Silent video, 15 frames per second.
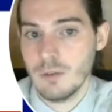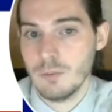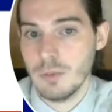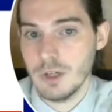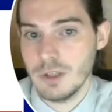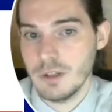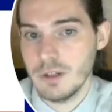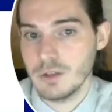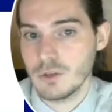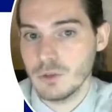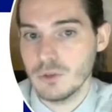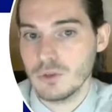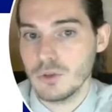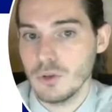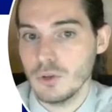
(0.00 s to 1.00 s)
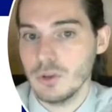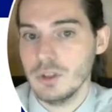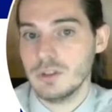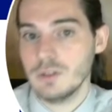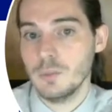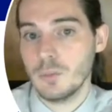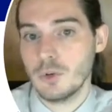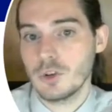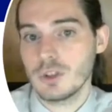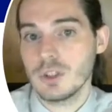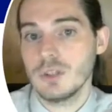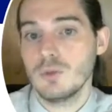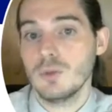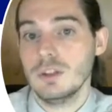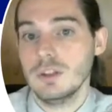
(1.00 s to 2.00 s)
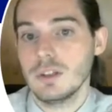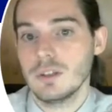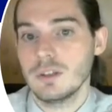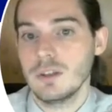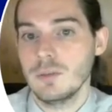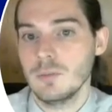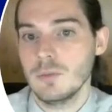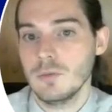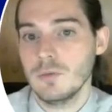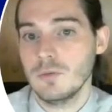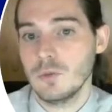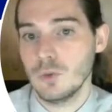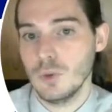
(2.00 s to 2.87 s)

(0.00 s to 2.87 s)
thresholds, so it's important to adjust them